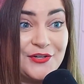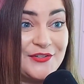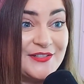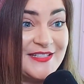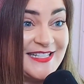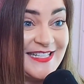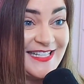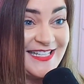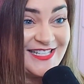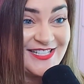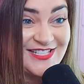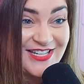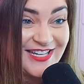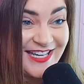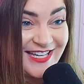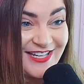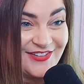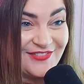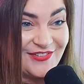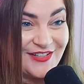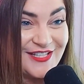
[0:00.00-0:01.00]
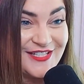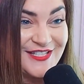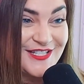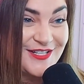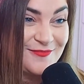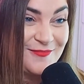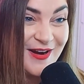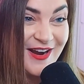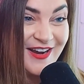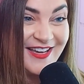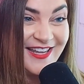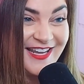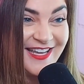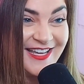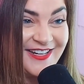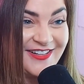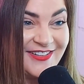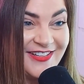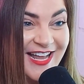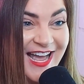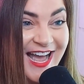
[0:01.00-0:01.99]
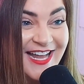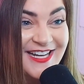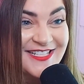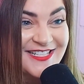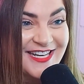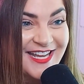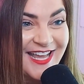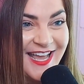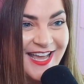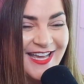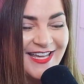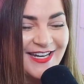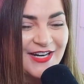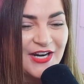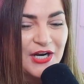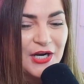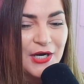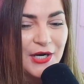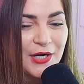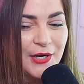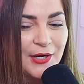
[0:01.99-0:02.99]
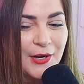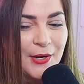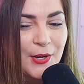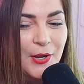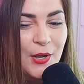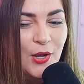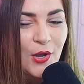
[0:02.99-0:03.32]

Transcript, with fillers: you're teaching influencer marketing and you're an educator